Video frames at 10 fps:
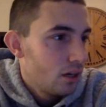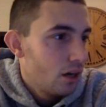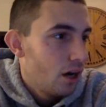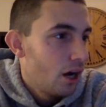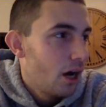
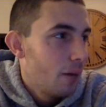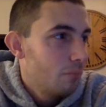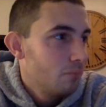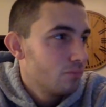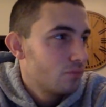
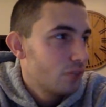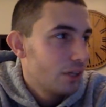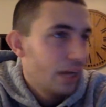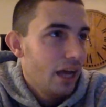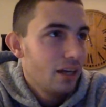So
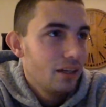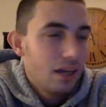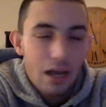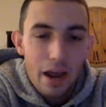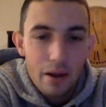
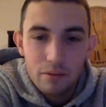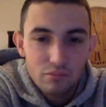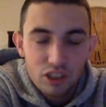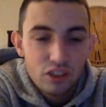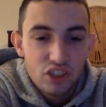yeah,
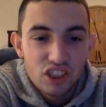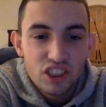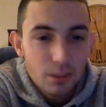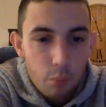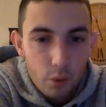just
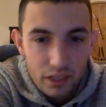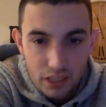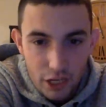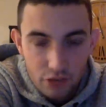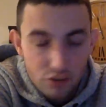disappointing
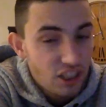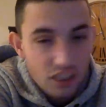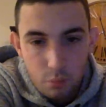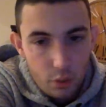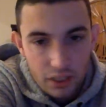there. Just
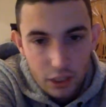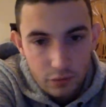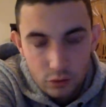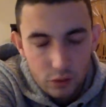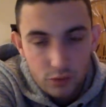disappointing there
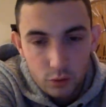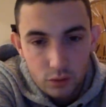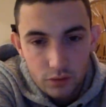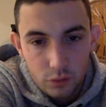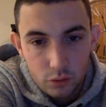if
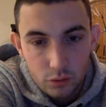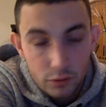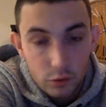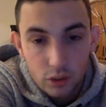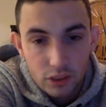
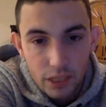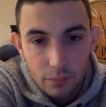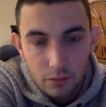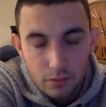you're Notre Dame.